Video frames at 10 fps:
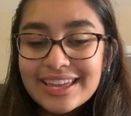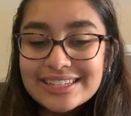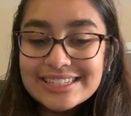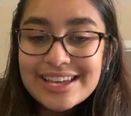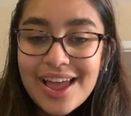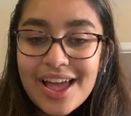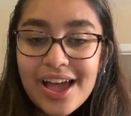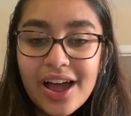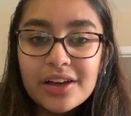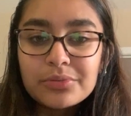And yeah,
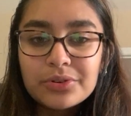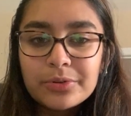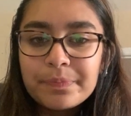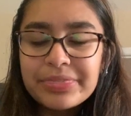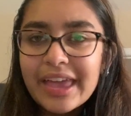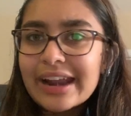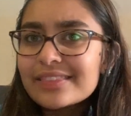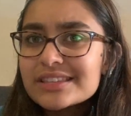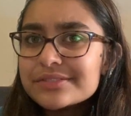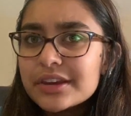I will edit
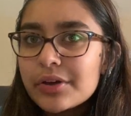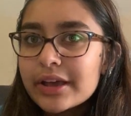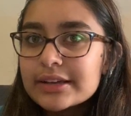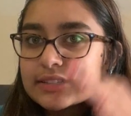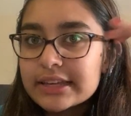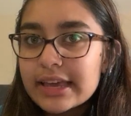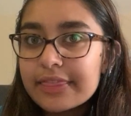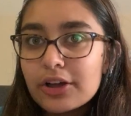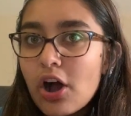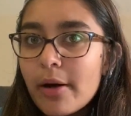this video, I guess, like in
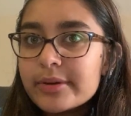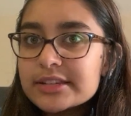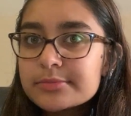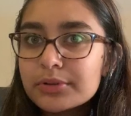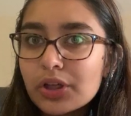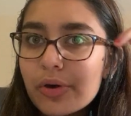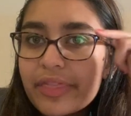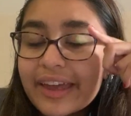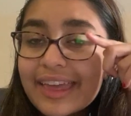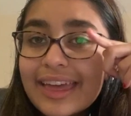the comments below, and
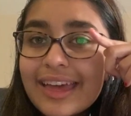like